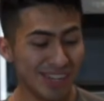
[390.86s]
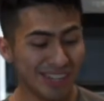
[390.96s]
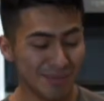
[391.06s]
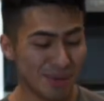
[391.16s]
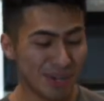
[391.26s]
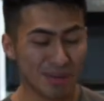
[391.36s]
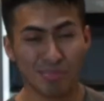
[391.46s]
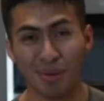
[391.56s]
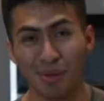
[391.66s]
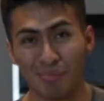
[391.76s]
literally put in a
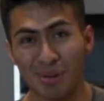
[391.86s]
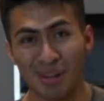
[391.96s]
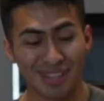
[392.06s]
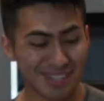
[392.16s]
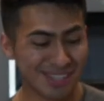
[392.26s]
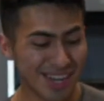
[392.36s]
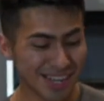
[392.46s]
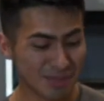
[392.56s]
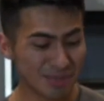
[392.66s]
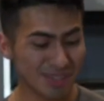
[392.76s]
bowl, put on the
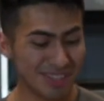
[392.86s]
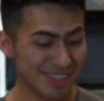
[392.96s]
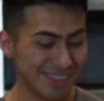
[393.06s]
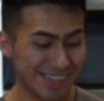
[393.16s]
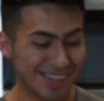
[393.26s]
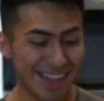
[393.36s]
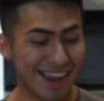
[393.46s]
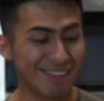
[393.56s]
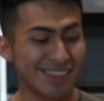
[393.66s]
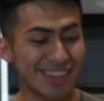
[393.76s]
sauce, put on like
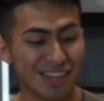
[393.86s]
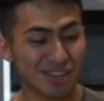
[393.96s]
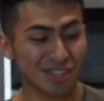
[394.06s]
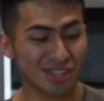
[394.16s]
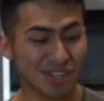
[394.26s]
everything, you're good to